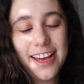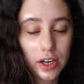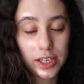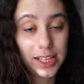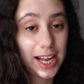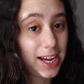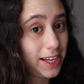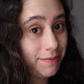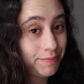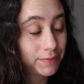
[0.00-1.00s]
not gonna
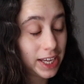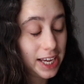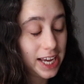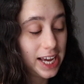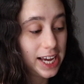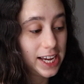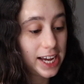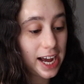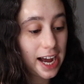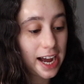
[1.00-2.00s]
lie.
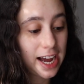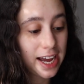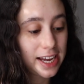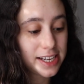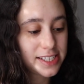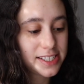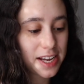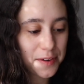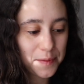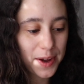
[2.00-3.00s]
I
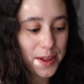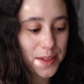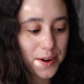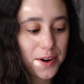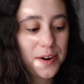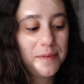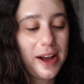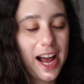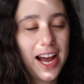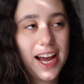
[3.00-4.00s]
set my alarm
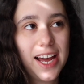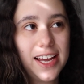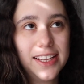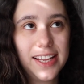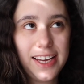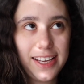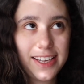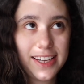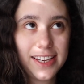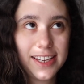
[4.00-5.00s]
at
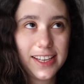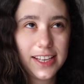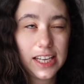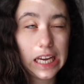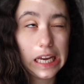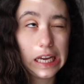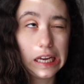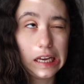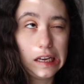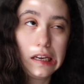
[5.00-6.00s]
like
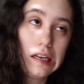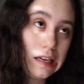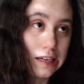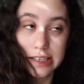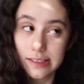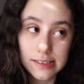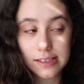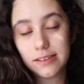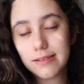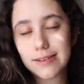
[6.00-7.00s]
8,
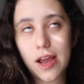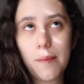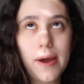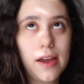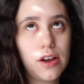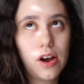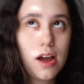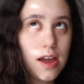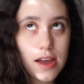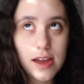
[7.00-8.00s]
and I was like, oh my
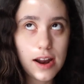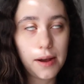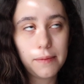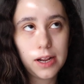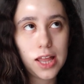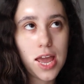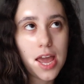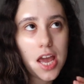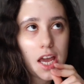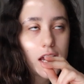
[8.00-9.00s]
God, I'm gonna
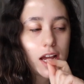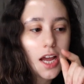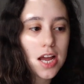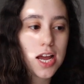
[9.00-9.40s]
like